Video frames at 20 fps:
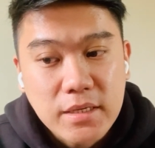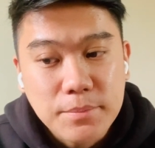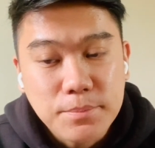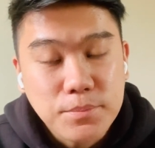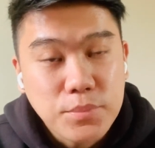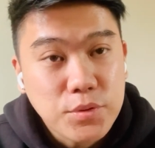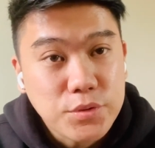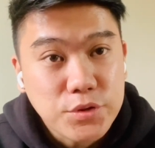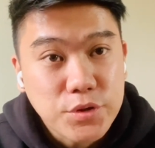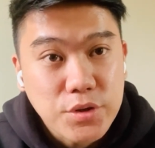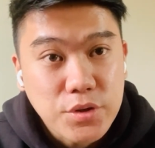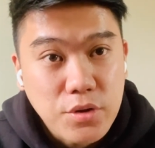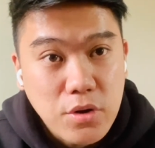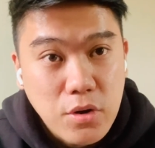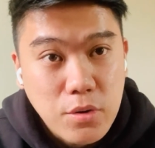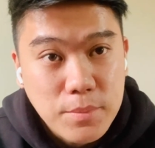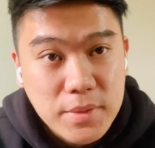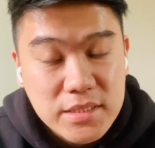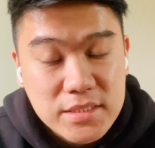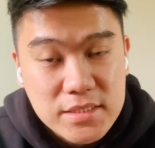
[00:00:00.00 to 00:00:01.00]
Put your
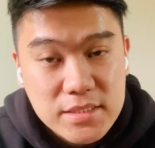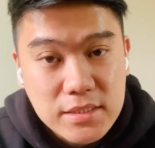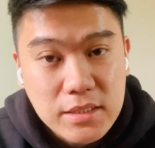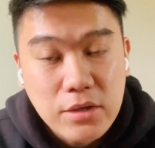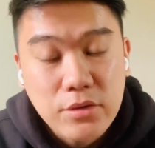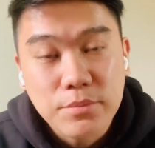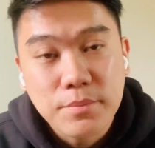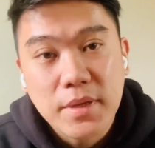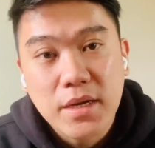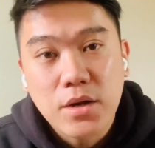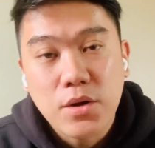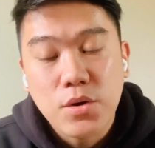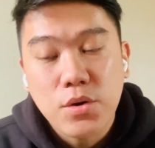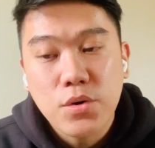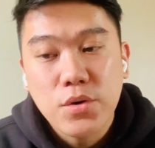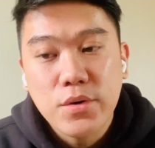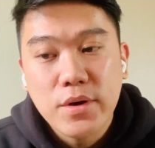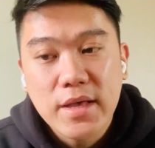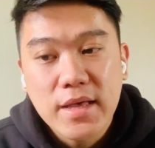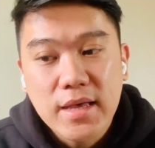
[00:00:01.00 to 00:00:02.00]
comments down
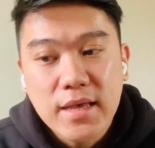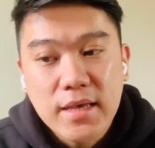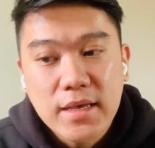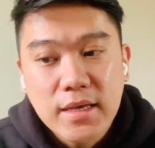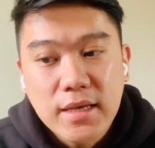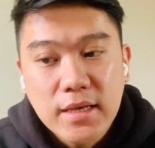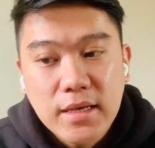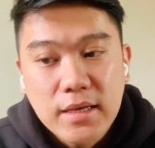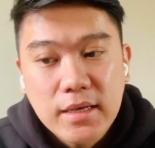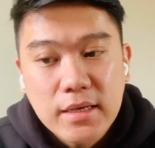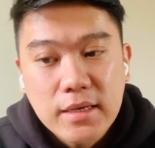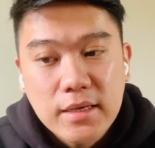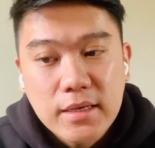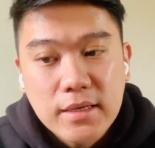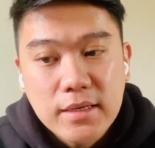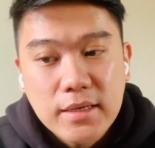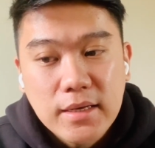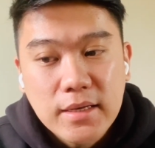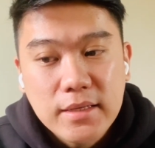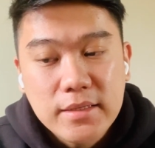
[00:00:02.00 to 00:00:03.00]
below,
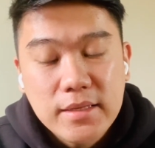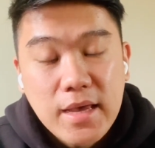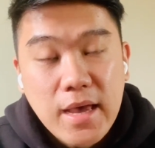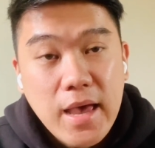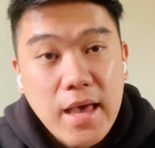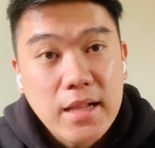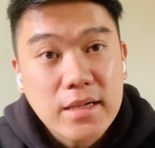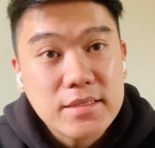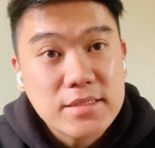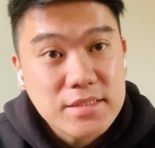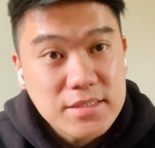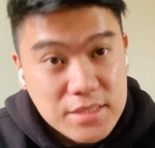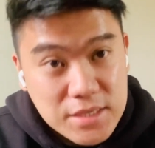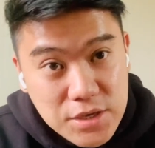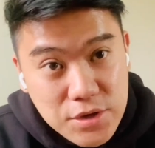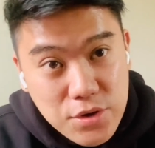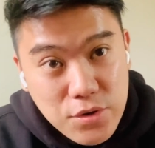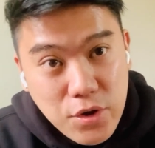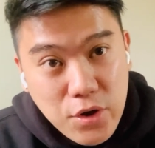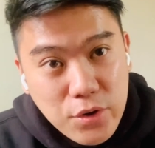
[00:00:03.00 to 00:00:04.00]
And yeah, I'll see
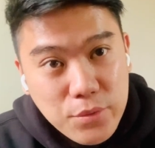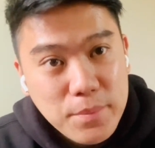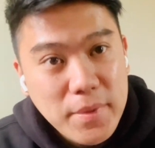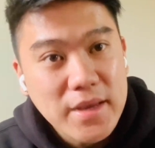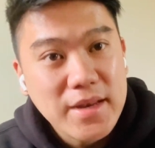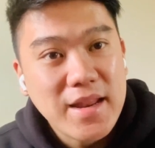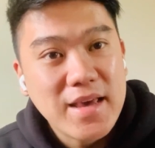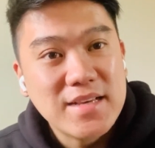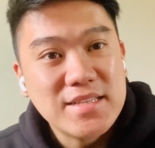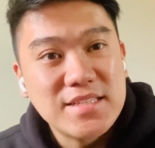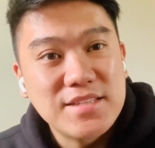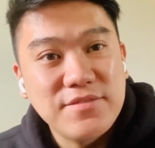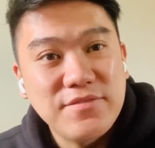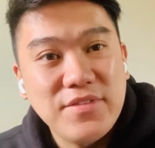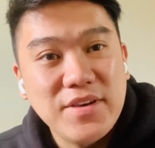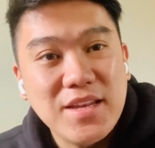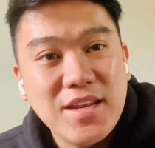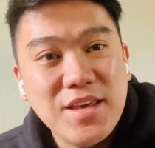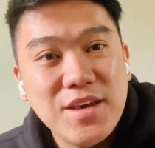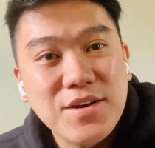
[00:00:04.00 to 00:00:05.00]
you on my next
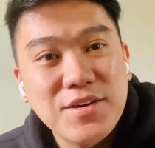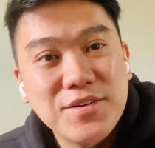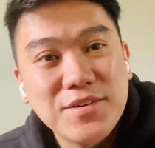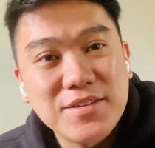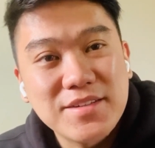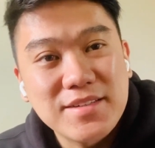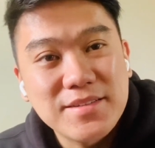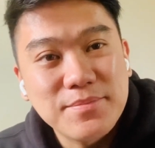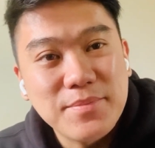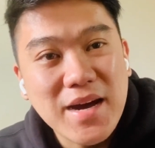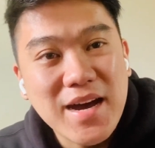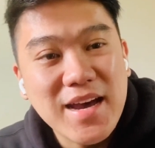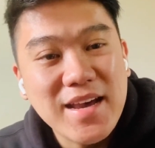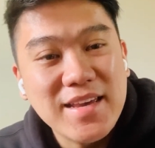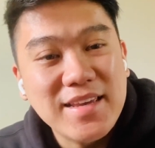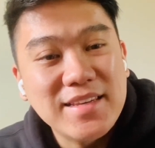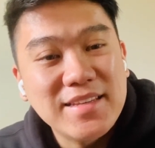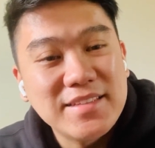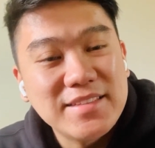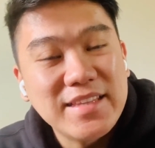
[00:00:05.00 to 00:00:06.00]
video.
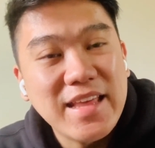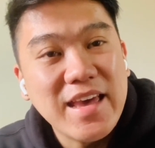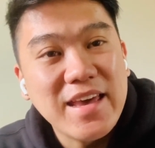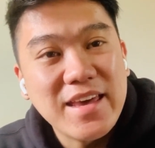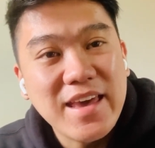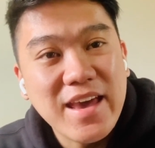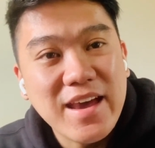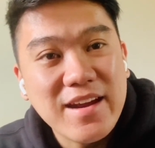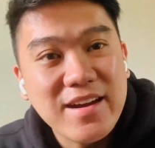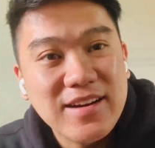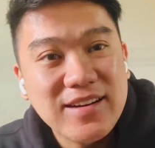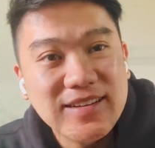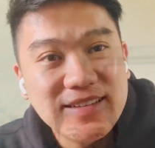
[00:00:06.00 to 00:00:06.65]
Bye. Take care.